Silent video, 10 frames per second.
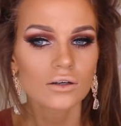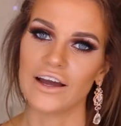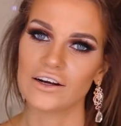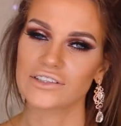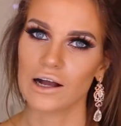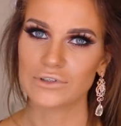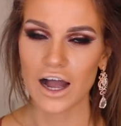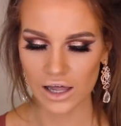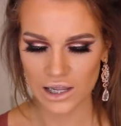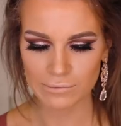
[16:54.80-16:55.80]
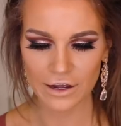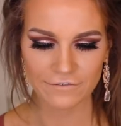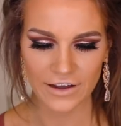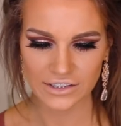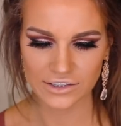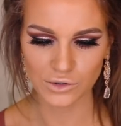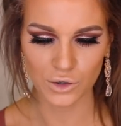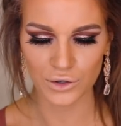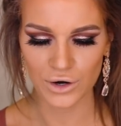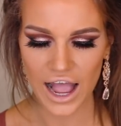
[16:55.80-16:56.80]
Now it's time to highlight my face.
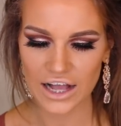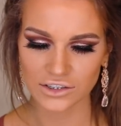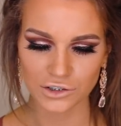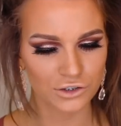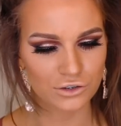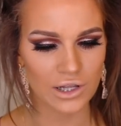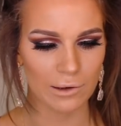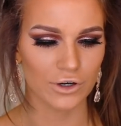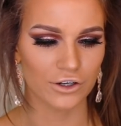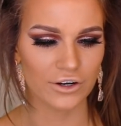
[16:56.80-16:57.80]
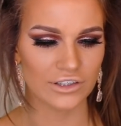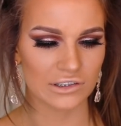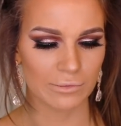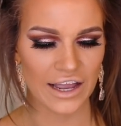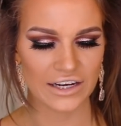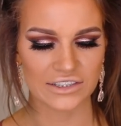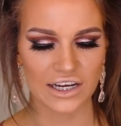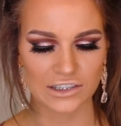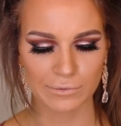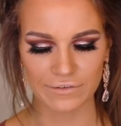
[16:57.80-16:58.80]
So as usual, I'm gonna go into my
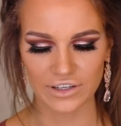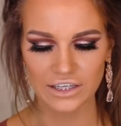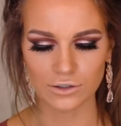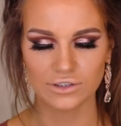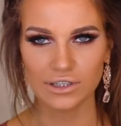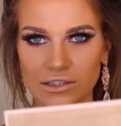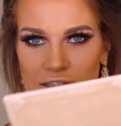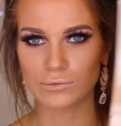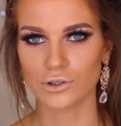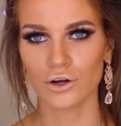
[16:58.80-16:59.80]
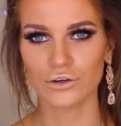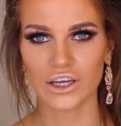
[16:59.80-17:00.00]
Anastasia Beverly Hills Sundipped Glow